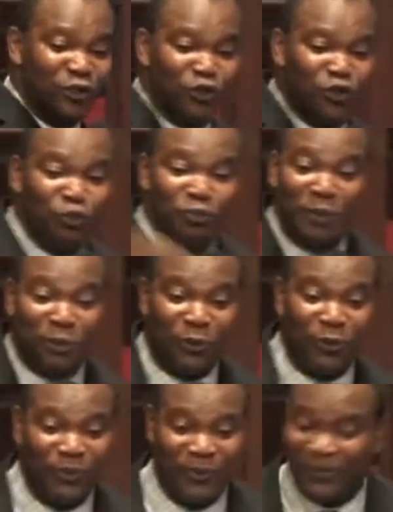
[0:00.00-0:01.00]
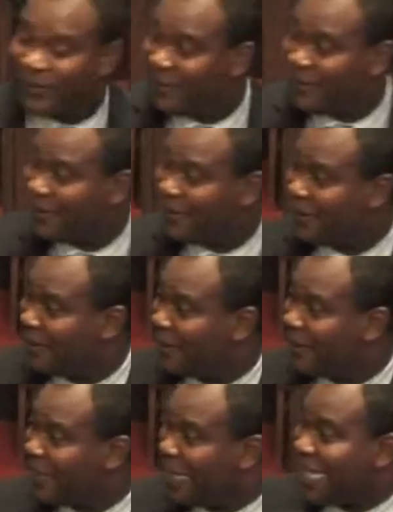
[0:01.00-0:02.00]
to people.
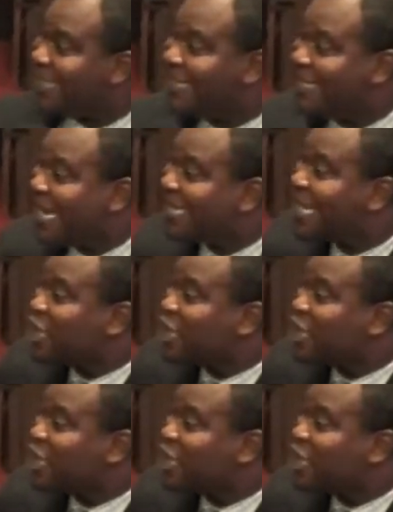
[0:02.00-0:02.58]
It's just a